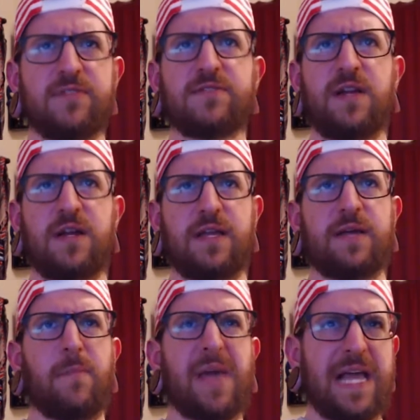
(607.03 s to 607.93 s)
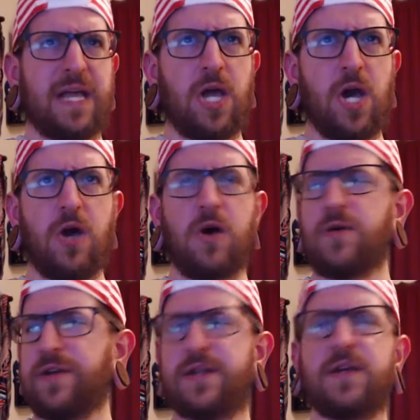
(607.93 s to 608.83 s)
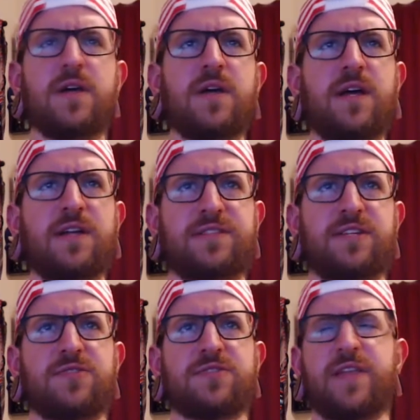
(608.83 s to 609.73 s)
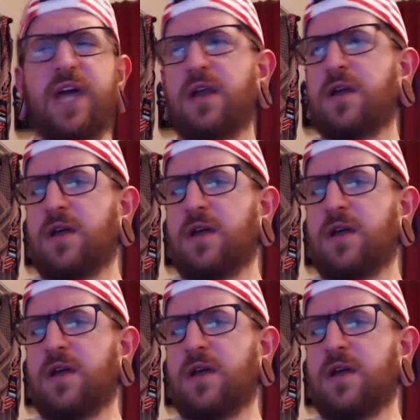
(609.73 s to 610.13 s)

There's a lot of like mango and citrus in that,